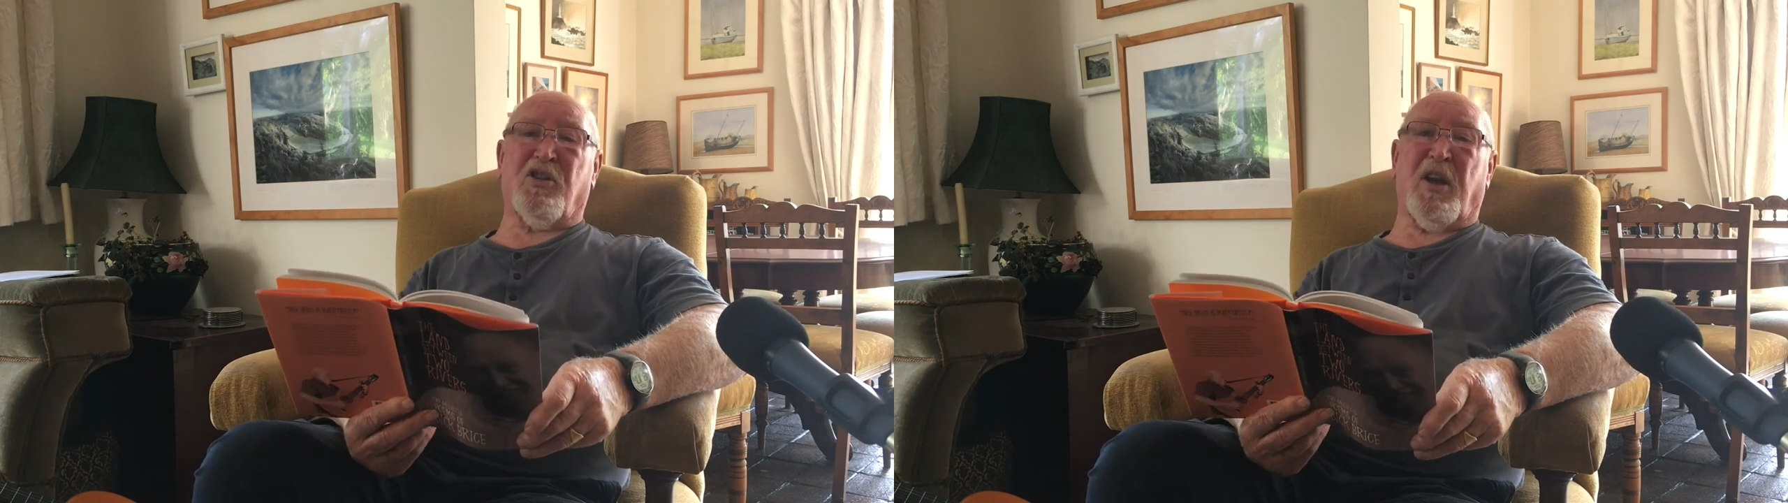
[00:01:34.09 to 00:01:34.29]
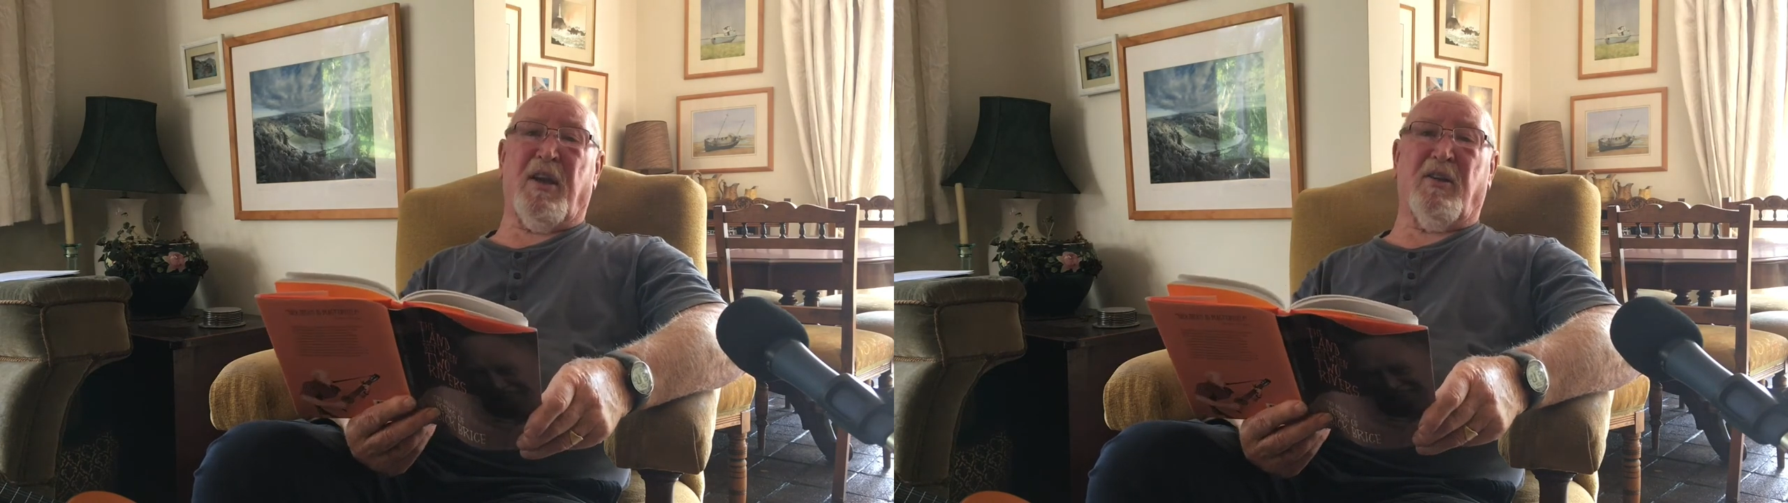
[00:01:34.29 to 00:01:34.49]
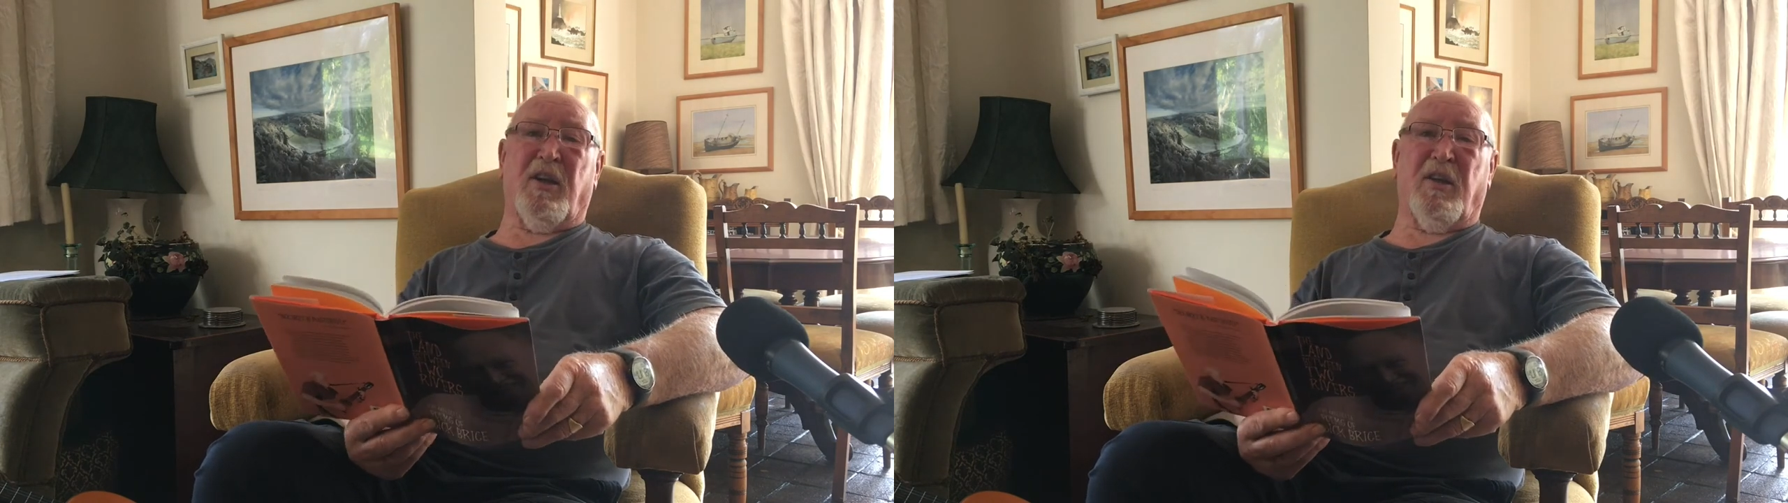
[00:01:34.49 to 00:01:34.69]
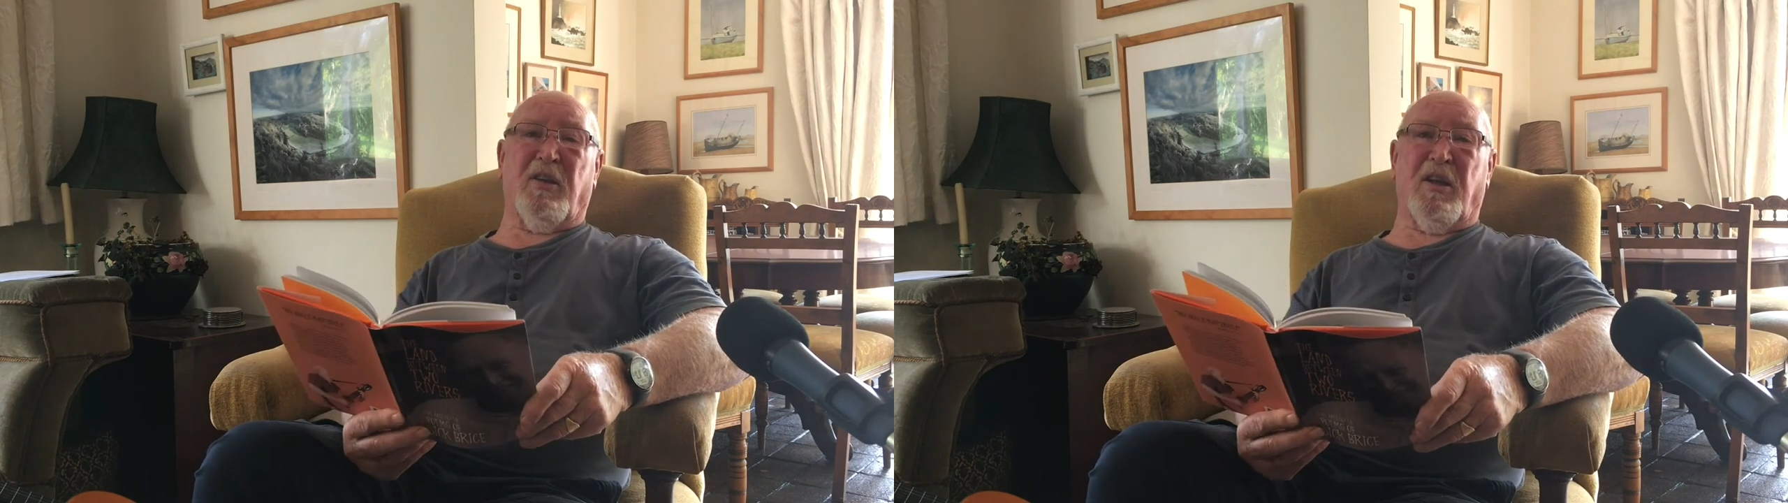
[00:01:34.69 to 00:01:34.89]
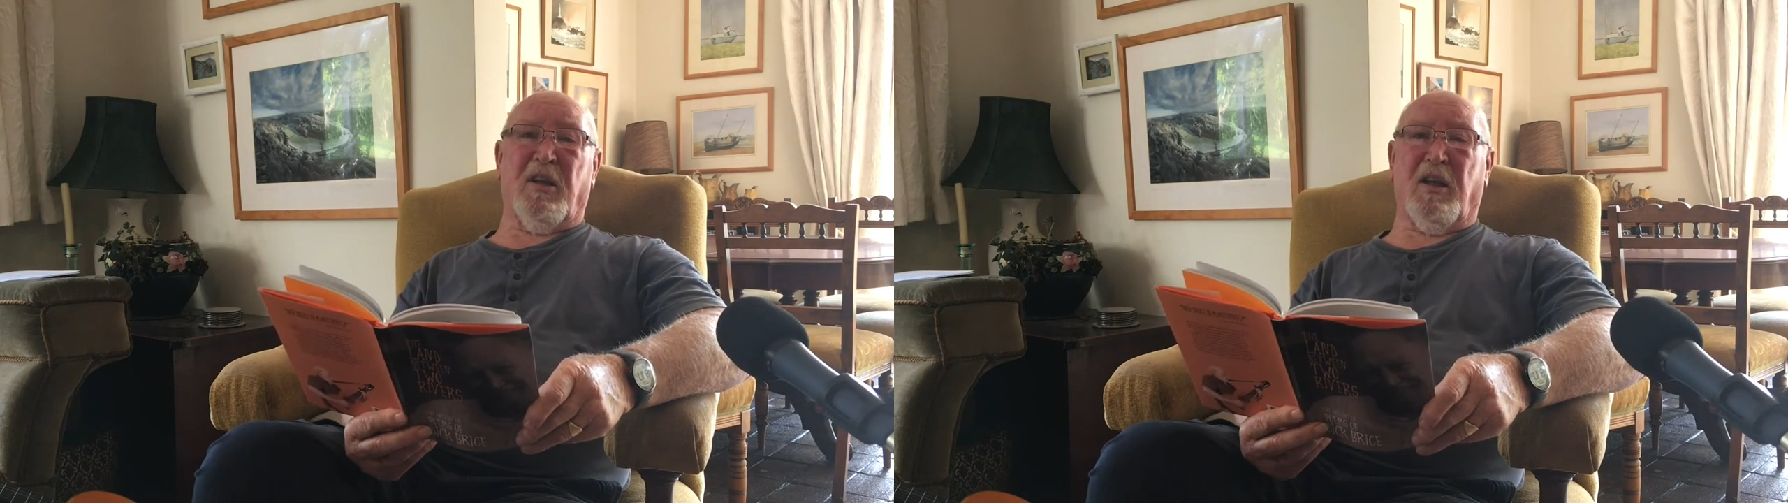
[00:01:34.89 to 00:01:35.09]
standing
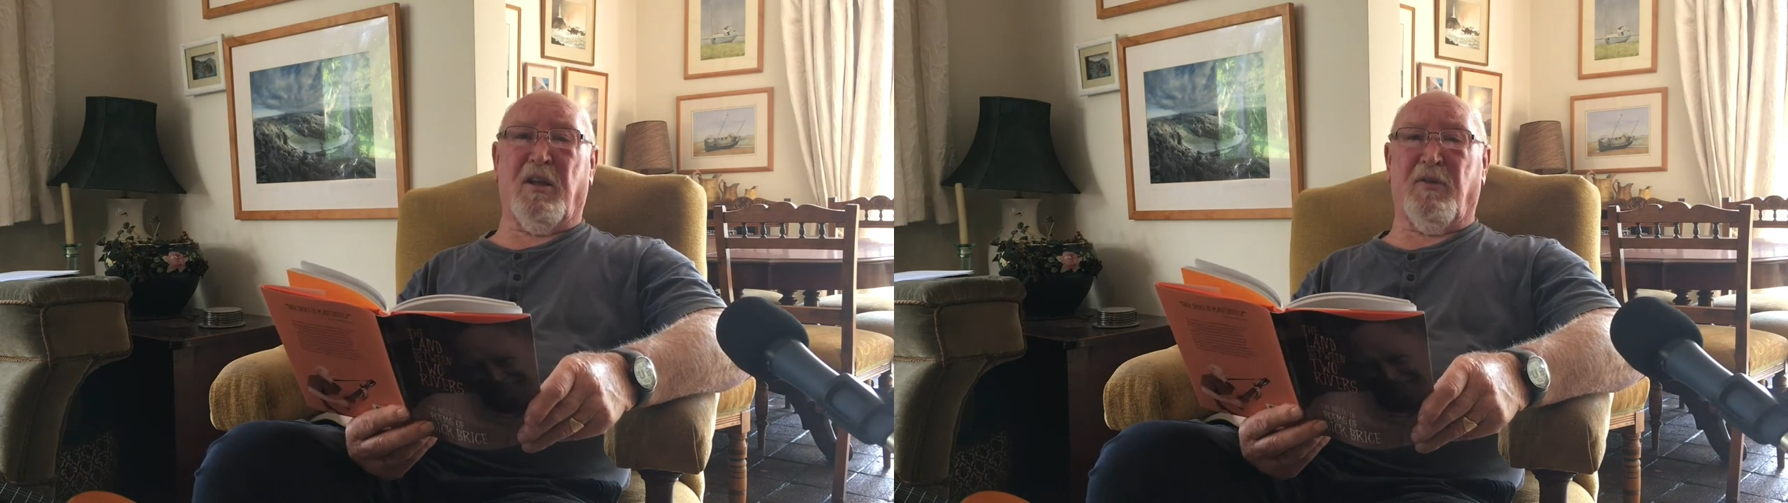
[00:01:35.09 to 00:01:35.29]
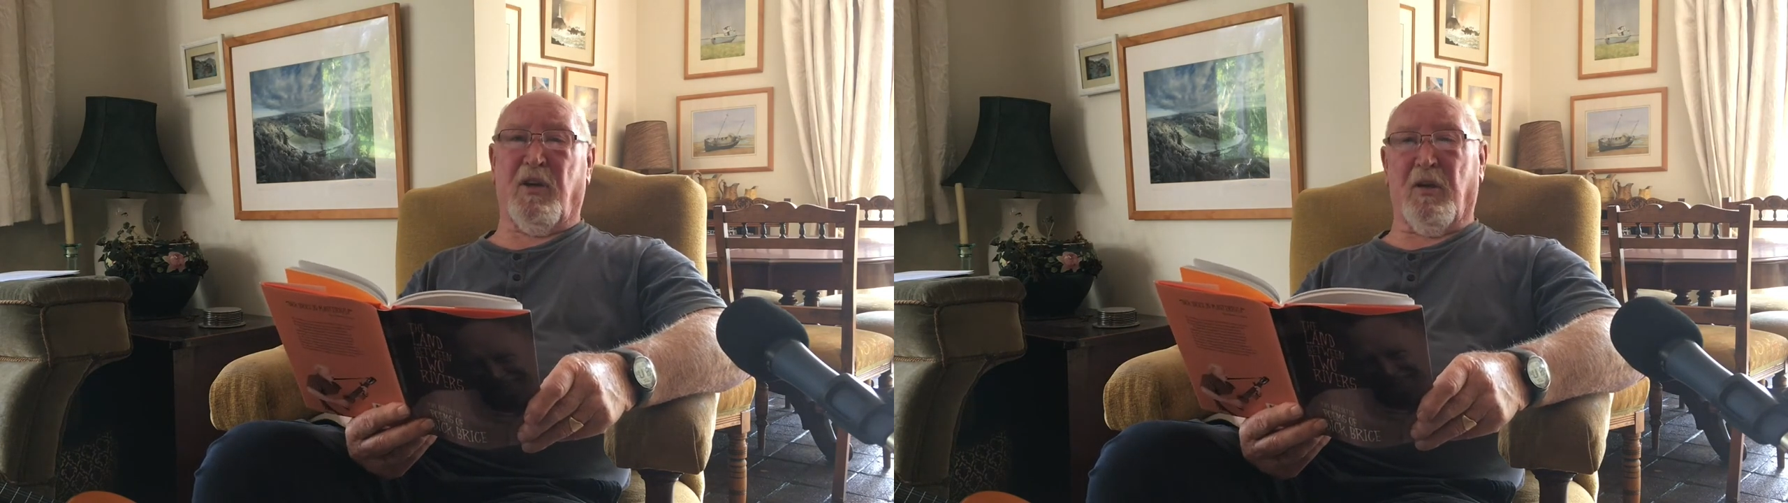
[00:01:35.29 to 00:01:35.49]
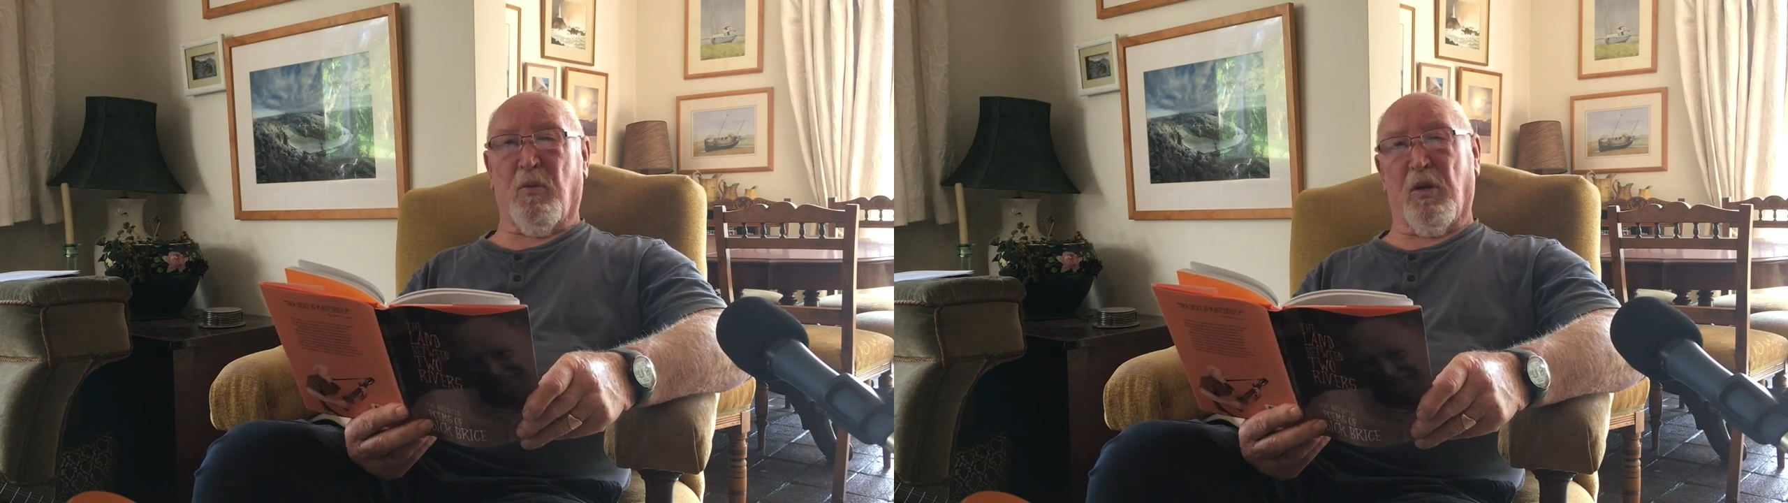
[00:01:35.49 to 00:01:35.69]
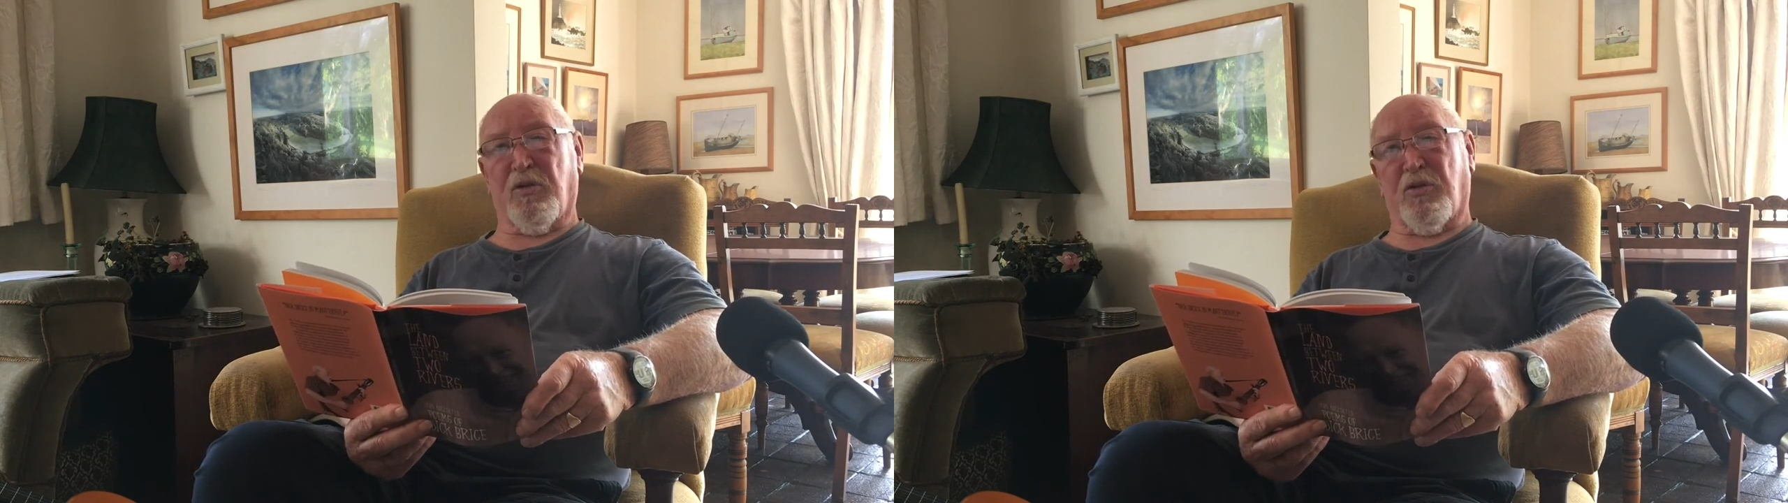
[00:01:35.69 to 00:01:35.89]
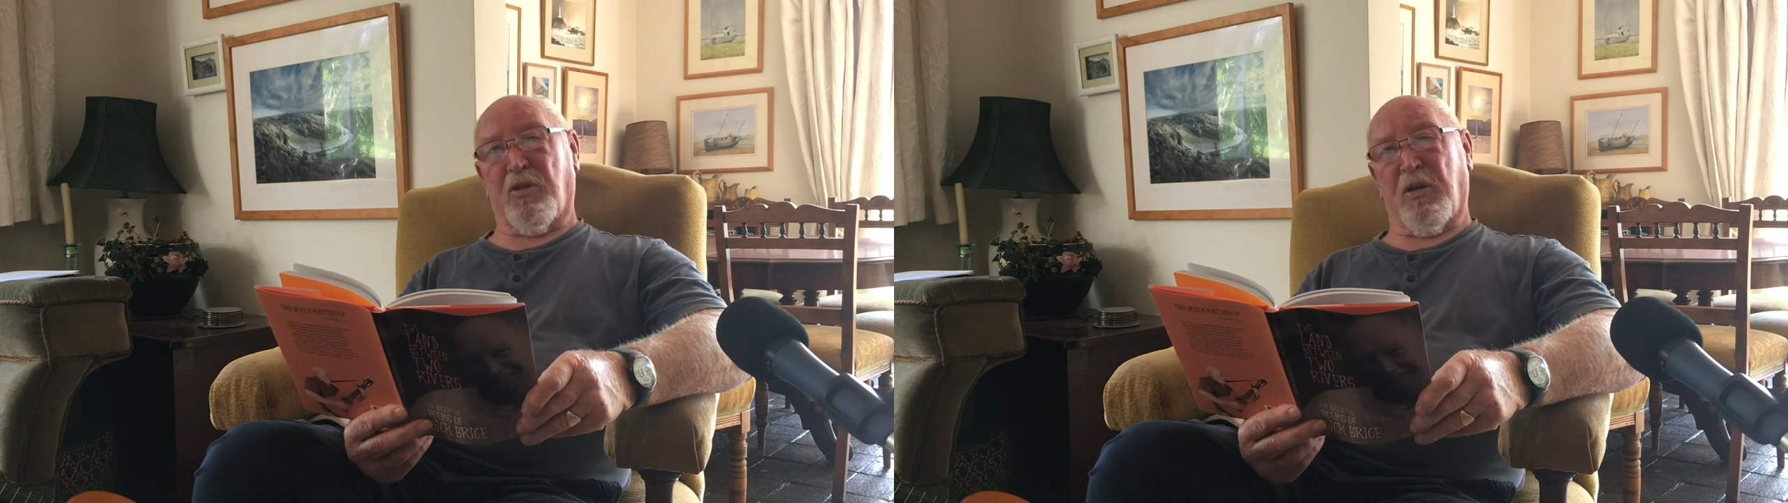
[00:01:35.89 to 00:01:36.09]
the evening watch